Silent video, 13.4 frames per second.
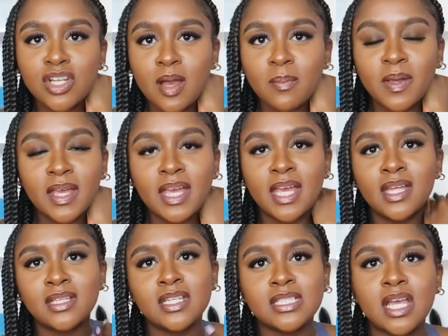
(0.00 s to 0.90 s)
shopping
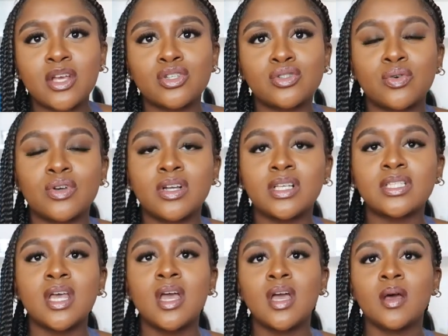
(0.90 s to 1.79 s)
in discount stores,
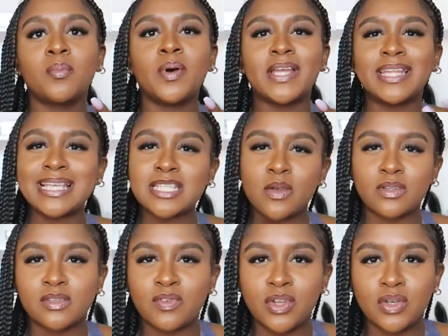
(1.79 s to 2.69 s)
but that's not
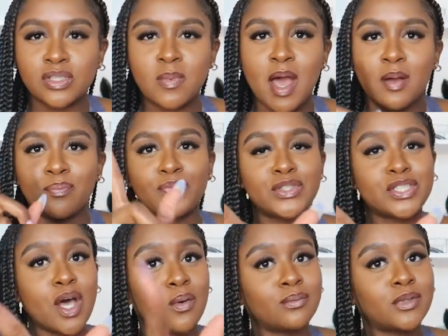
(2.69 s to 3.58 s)
what this video is about.
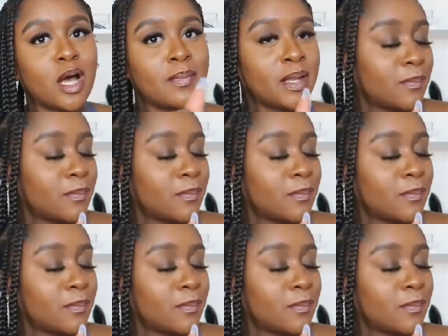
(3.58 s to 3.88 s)
So, comment